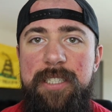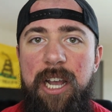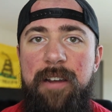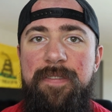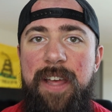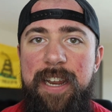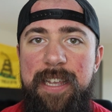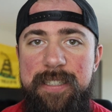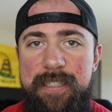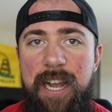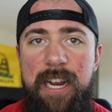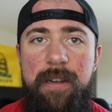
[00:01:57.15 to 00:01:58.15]
stuff that
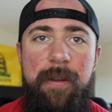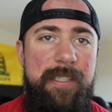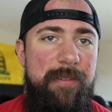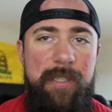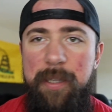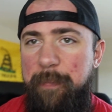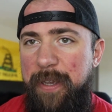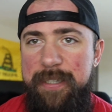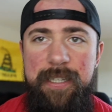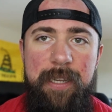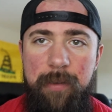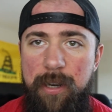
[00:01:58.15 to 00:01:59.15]
is not going to really
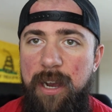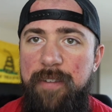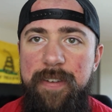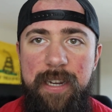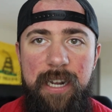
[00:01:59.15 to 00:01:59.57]
piss anyone off.